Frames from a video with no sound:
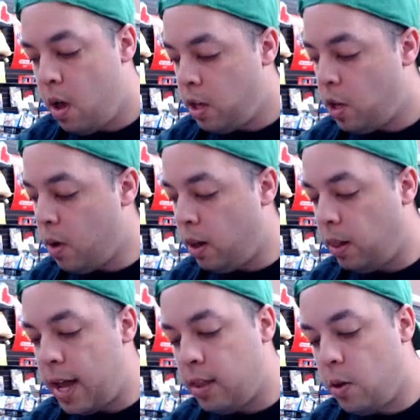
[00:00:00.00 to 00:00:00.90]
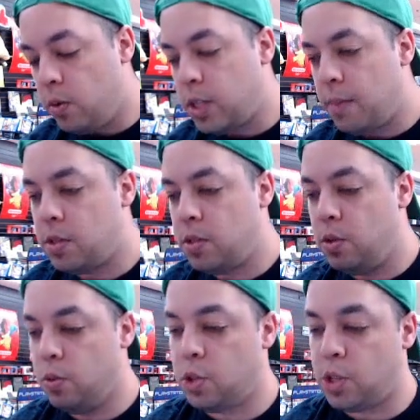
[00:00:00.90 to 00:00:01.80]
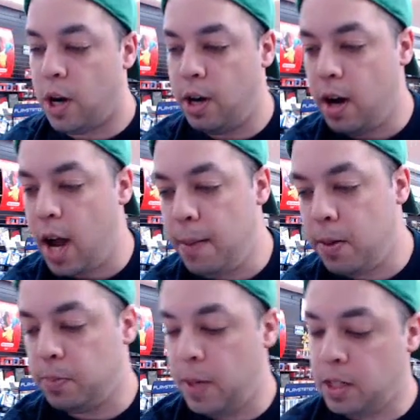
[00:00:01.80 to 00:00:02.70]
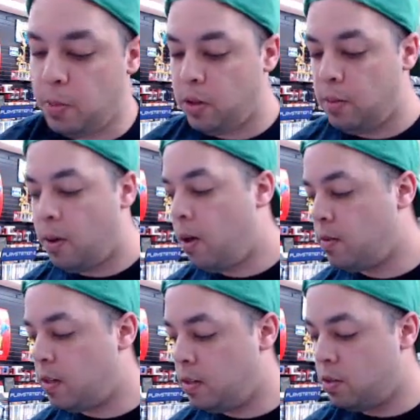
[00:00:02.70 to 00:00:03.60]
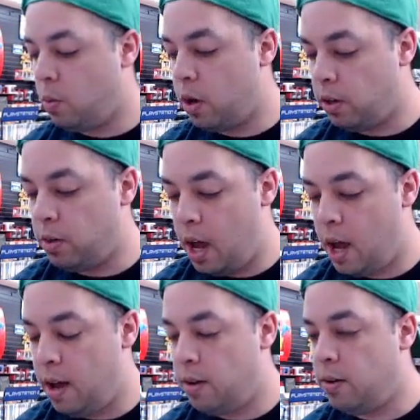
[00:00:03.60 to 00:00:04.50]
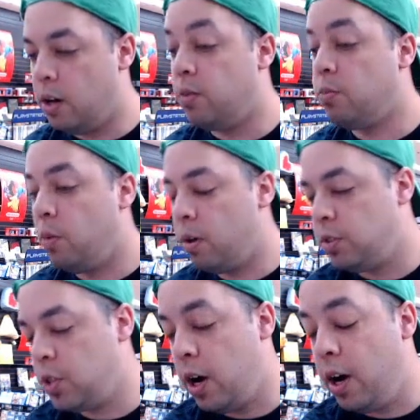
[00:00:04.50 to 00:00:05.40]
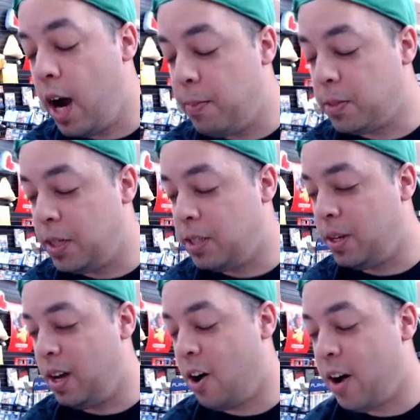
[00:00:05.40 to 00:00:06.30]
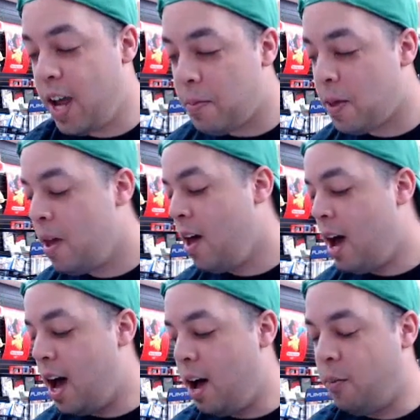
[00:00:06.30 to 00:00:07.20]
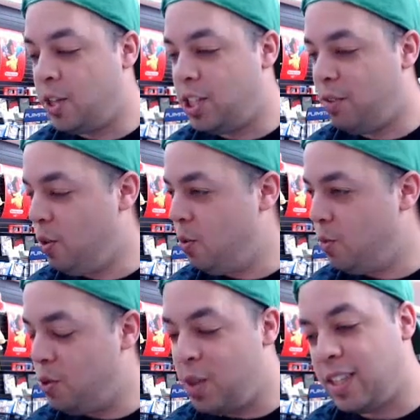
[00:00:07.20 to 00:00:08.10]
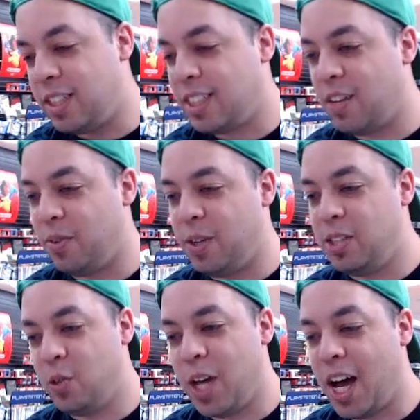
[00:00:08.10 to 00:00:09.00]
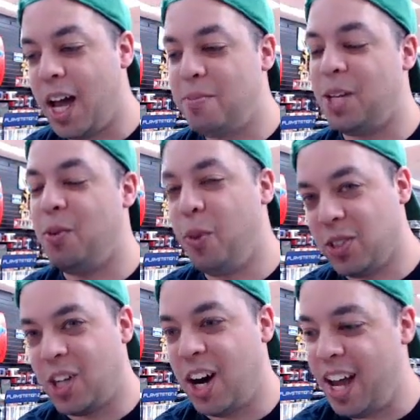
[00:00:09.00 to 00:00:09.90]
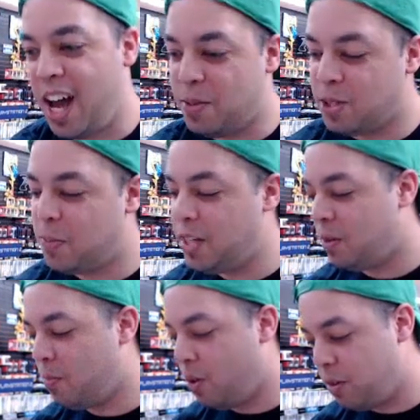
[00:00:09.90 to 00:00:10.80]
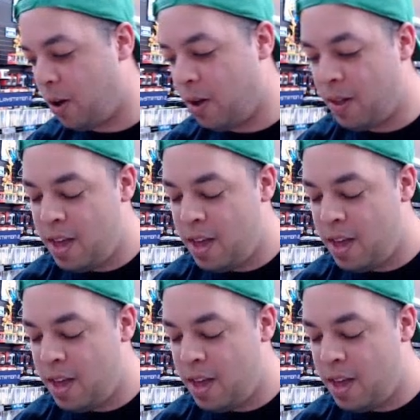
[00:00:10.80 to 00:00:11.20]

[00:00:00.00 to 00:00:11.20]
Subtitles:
You want to light those up to start your hyperspace multi-ball to work, your hyperspace hurry up, which if you do that successfully 2 times, it will start a hyperspace multi-ball.